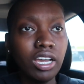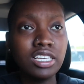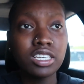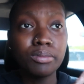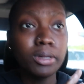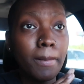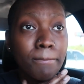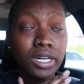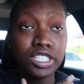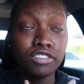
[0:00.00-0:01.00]
It's going to be a
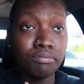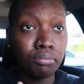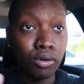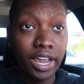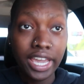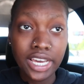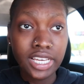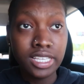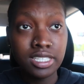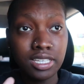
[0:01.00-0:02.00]
bunch of
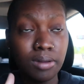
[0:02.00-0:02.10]
brands,